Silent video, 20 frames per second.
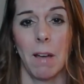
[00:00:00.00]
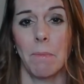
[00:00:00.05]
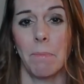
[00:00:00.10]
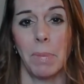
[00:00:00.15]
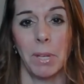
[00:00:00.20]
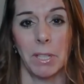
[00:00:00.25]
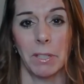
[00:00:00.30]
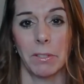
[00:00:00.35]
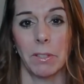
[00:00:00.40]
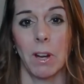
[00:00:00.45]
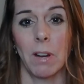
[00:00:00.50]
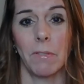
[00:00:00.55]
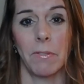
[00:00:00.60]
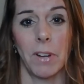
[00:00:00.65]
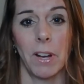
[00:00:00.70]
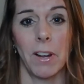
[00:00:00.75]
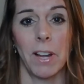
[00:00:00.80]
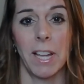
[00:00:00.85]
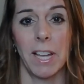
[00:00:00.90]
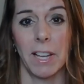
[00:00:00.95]
bills are
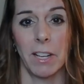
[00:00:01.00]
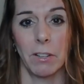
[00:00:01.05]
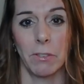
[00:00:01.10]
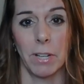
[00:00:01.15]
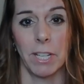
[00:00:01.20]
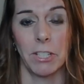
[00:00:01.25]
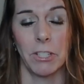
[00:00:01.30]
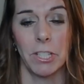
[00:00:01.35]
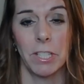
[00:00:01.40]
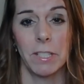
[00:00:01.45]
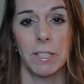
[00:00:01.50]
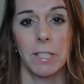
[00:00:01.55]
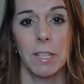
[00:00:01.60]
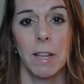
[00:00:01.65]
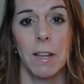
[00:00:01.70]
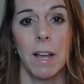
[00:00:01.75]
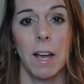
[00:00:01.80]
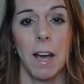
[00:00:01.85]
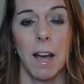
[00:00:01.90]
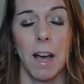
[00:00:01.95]
very egregious.
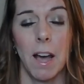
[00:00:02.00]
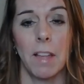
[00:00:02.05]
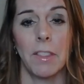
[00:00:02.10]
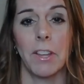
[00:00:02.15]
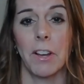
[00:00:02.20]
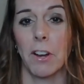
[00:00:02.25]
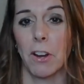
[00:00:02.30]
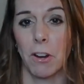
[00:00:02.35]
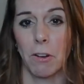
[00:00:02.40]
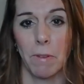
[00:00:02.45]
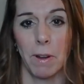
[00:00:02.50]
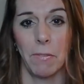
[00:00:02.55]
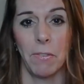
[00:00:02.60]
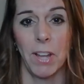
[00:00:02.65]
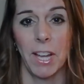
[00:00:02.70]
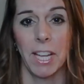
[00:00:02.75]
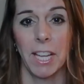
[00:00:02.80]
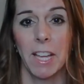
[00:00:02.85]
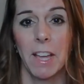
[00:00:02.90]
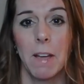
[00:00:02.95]
They're
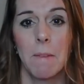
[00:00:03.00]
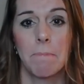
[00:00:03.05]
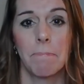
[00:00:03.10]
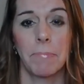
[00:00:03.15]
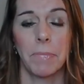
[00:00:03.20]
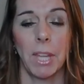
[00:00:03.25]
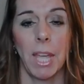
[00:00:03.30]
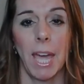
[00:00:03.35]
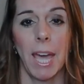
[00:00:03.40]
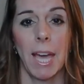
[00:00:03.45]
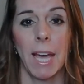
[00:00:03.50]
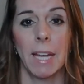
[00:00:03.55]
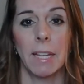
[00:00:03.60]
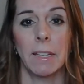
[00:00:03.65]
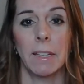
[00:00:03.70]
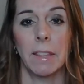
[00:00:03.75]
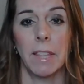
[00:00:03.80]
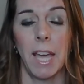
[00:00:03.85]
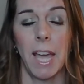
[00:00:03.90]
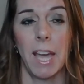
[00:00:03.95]
horrific.
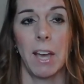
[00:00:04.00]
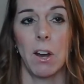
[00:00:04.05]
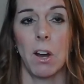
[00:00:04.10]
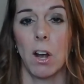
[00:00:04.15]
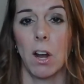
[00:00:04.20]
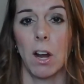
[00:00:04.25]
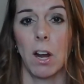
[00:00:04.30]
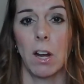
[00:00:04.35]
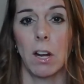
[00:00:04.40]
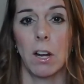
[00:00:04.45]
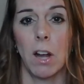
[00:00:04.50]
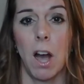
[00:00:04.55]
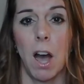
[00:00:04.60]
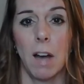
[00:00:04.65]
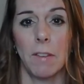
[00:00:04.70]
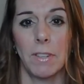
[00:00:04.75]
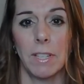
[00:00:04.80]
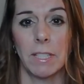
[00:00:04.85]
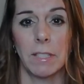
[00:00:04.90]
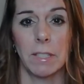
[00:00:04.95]
And they are
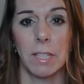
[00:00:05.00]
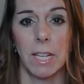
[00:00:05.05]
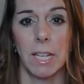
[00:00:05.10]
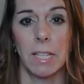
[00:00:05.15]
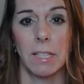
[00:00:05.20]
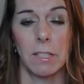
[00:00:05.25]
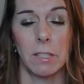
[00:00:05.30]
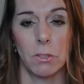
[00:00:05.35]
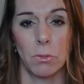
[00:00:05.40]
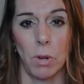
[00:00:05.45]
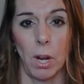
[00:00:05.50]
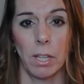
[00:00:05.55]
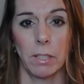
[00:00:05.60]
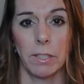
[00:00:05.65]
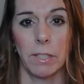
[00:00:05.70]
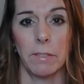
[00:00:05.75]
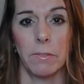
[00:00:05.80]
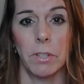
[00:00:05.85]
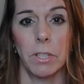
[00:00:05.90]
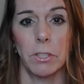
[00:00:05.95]
obviously
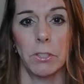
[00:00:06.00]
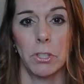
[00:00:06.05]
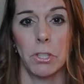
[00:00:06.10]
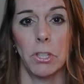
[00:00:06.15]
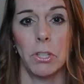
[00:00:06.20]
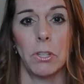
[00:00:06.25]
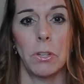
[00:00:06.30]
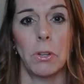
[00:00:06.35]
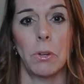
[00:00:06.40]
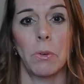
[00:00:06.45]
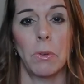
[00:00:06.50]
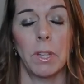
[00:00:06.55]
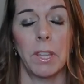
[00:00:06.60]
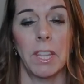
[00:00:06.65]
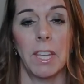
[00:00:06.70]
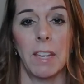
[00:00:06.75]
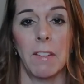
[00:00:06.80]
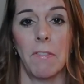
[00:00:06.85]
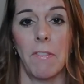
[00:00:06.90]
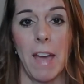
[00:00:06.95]
destructive to
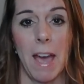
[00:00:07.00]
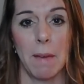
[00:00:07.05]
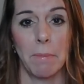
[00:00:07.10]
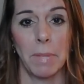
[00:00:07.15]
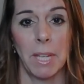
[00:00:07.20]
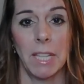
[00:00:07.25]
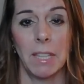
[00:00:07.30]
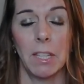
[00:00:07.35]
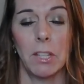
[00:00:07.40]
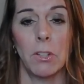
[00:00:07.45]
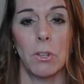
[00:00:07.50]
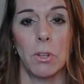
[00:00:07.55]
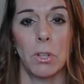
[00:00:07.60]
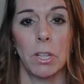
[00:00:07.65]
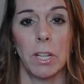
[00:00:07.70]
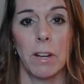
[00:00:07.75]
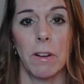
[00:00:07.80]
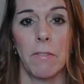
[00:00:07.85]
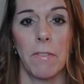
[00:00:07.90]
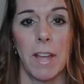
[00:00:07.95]
the family, the
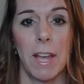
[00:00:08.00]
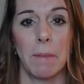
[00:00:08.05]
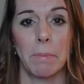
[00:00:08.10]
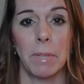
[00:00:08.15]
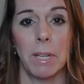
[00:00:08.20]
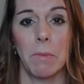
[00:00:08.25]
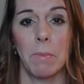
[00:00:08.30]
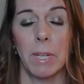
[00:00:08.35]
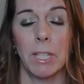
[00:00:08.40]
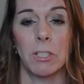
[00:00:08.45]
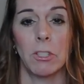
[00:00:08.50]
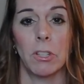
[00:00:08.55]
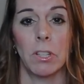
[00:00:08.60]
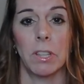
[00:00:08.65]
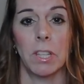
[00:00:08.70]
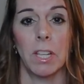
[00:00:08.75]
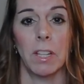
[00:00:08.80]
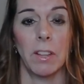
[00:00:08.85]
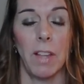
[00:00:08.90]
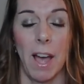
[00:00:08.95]
nuclear family, which
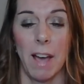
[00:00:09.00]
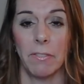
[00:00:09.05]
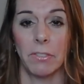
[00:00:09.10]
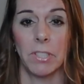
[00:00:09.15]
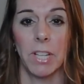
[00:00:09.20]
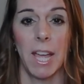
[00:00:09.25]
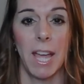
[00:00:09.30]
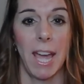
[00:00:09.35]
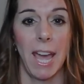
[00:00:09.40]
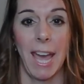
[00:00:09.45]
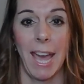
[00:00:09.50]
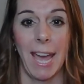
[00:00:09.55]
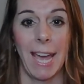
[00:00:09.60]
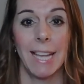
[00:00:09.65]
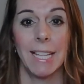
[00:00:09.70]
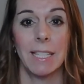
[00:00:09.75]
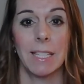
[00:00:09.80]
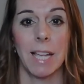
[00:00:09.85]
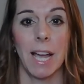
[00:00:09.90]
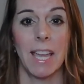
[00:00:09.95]
the left
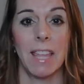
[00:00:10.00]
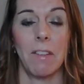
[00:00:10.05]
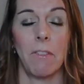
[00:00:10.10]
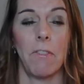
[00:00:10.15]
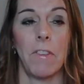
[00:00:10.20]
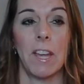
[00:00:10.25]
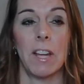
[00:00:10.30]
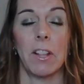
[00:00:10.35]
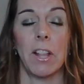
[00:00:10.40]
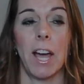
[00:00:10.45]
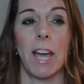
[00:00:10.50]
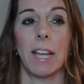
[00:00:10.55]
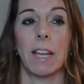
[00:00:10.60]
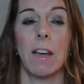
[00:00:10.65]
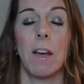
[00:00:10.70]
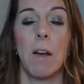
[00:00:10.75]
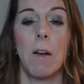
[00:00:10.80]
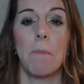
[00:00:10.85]
hates. I feel like